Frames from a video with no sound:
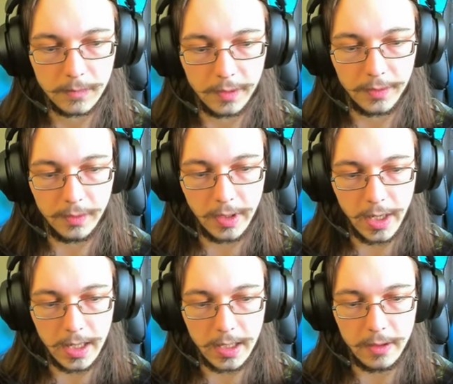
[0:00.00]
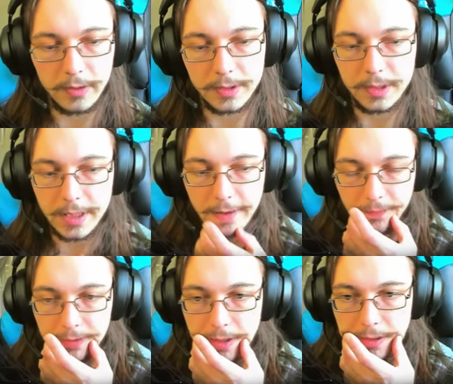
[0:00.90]
38 here is
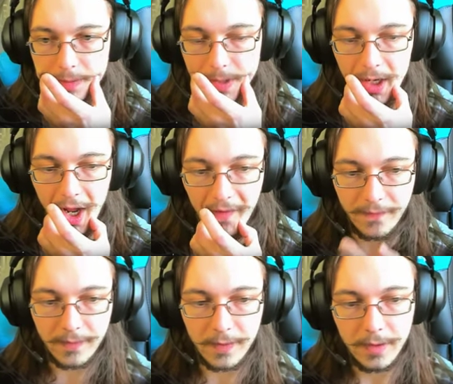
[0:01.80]
definitely not going to be enough.